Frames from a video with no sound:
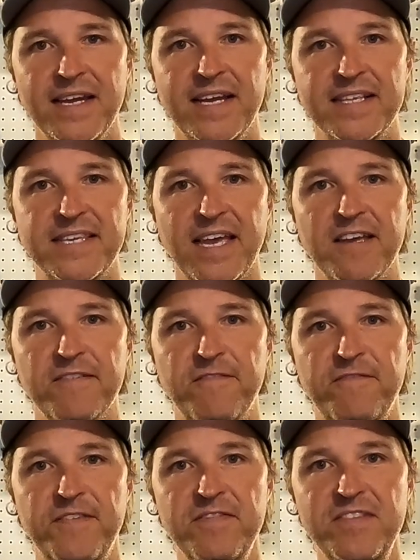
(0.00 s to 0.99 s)
It's a
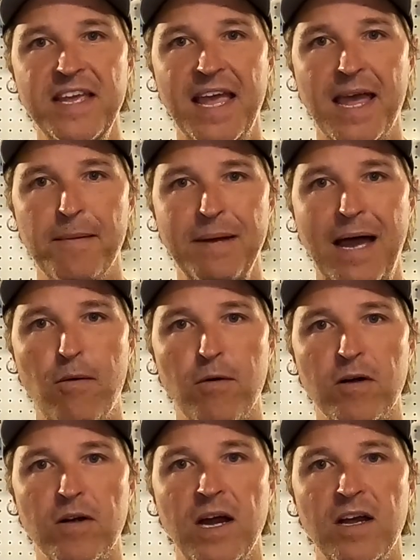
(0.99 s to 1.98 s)
50 amp
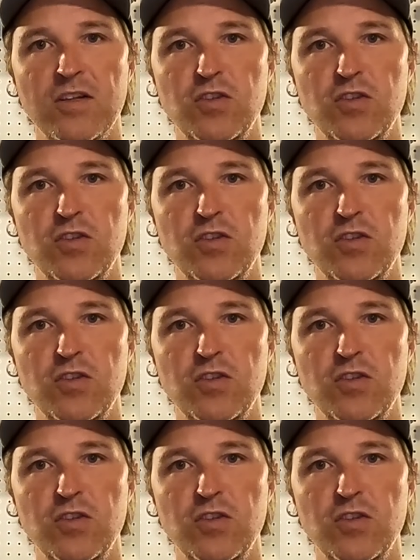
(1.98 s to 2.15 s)
hour